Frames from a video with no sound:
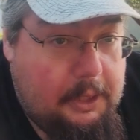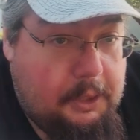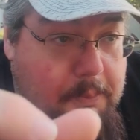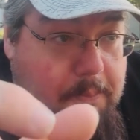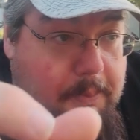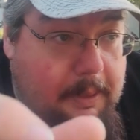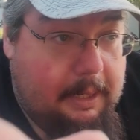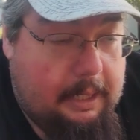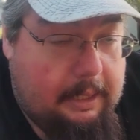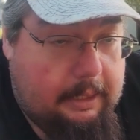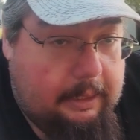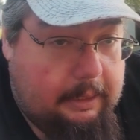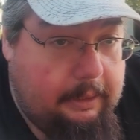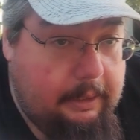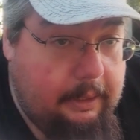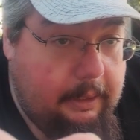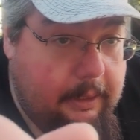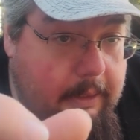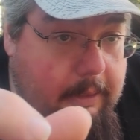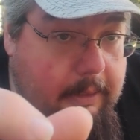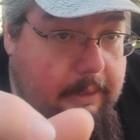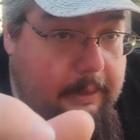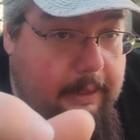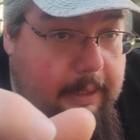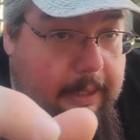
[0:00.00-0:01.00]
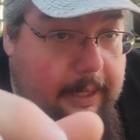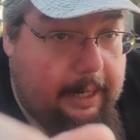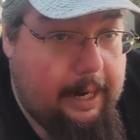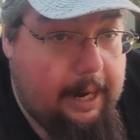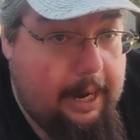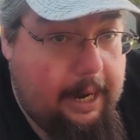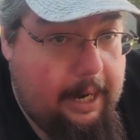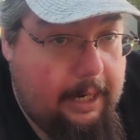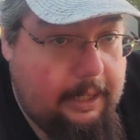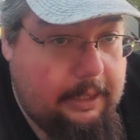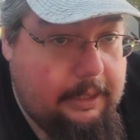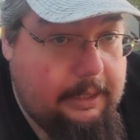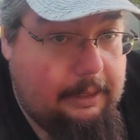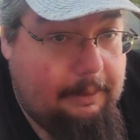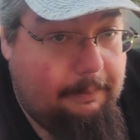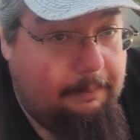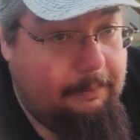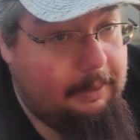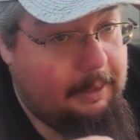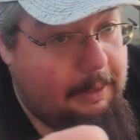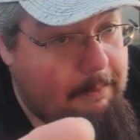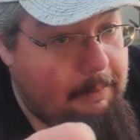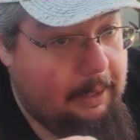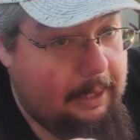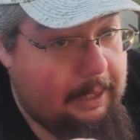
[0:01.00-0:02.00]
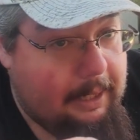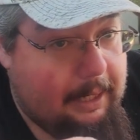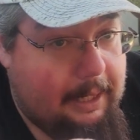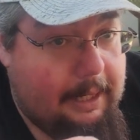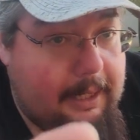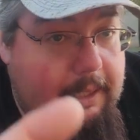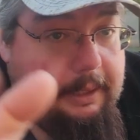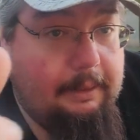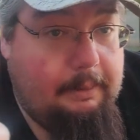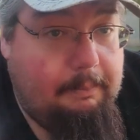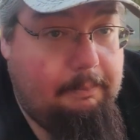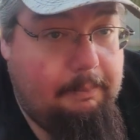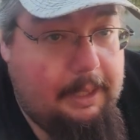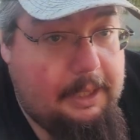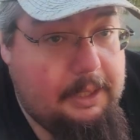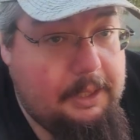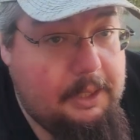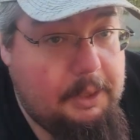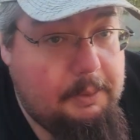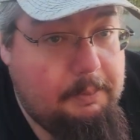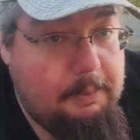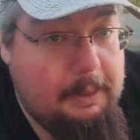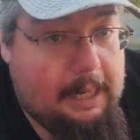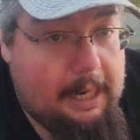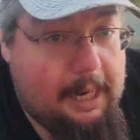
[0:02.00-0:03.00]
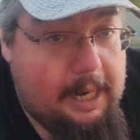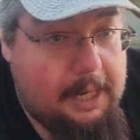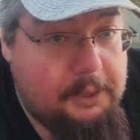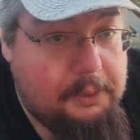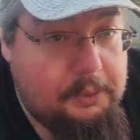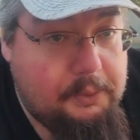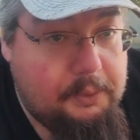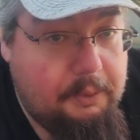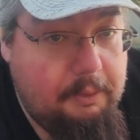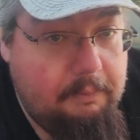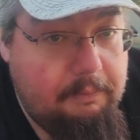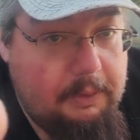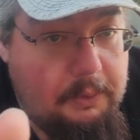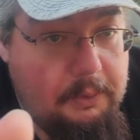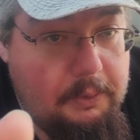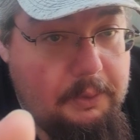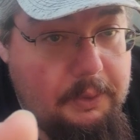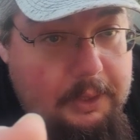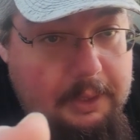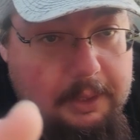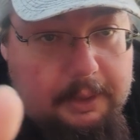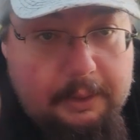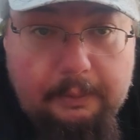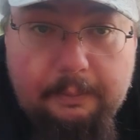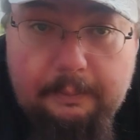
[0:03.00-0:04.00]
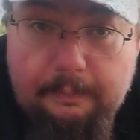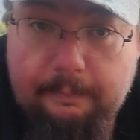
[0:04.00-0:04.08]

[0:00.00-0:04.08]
pending. I asked him. He may not. May just be Hassel's review still.